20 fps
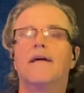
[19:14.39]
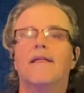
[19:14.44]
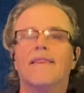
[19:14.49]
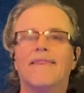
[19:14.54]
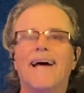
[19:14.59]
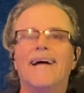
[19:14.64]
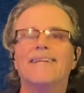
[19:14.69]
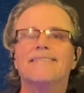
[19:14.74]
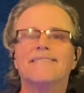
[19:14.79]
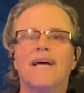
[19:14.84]

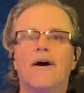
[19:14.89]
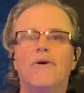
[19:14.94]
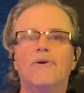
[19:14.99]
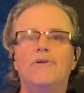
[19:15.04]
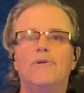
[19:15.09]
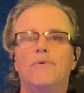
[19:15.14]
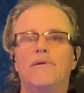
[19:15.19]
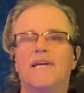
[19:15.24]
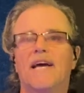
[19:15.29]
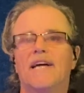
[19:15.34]
That's how
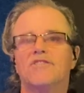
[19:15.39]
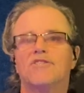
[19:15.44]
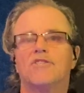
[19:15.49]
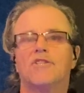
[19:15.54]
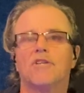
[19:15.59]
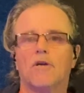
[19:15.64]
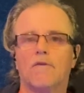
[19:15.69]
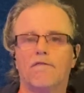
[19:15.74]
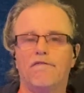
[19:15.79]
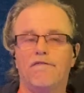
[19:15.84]
you
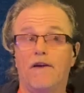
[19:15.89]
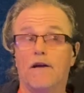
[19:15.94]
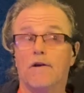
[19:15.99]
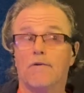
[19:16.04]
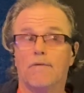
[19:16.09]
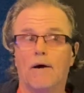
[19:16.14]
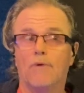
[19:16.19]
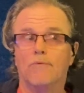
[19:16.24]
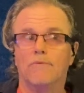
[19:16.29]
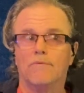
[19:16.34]

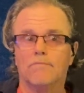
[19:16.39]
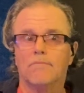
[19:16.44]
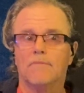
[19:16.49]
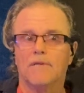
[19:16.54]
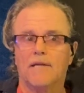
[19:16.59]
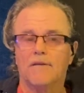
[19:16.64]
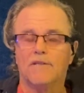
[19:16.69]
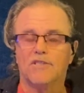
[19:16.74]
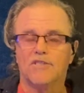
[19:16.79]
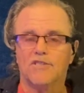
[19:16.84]
figure out
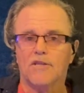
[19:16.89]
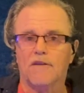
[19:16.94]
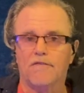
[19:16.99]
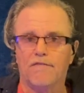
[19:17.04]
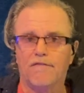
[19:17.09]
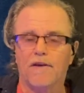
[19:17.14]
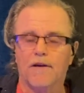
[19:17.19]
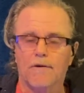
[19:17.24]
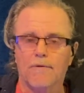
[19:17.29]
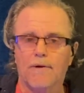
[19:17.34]
and
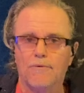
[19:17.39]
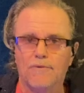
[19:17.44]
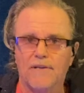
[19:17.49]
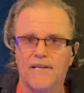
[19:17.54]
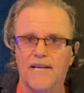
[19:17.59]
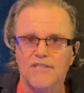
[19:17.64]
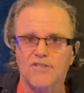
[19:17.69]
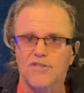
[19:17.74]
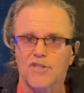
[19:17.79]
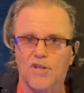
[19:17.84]

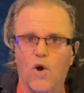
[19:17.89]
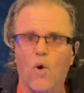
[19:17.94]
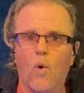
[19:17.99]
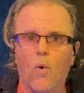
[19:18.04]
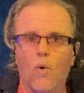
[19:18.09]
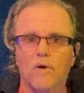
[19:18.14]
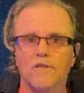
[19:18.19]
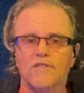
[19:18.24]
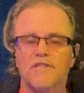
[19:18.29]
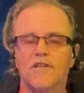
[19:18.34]
guess the
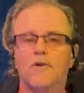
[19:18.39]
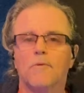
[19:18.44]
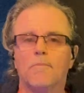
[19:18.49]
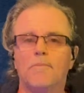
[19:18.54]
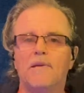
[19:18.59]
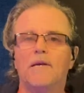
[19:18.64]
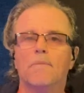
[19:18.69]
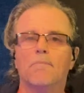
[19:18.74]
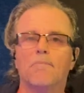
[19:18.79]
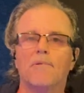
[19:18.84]
chords that are
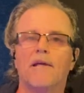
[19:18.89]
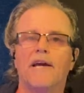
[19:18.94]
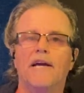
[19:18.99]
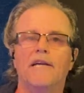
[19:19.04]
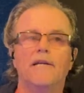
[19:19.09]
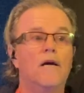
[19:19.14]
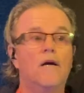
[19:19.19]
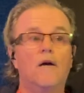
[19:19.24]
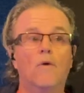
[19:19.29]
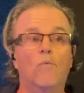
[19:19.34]
being
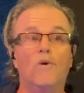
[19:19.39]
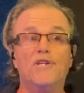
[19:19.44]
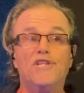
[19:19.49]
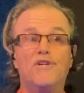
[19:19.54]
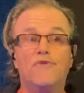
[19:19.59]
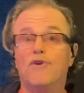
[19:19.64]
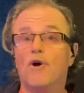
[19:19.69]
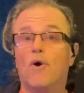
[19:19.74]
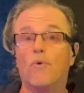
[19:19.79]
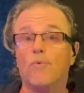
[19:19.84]
played when
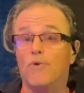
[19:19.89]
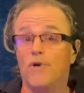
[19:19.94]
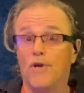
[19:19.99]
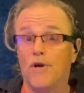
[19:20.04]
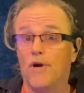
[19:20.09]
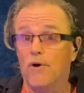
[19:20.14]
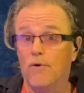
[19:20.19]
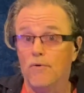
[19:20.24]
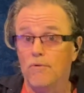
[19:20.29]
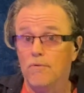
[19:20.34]
you don't
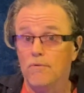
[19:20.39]
know.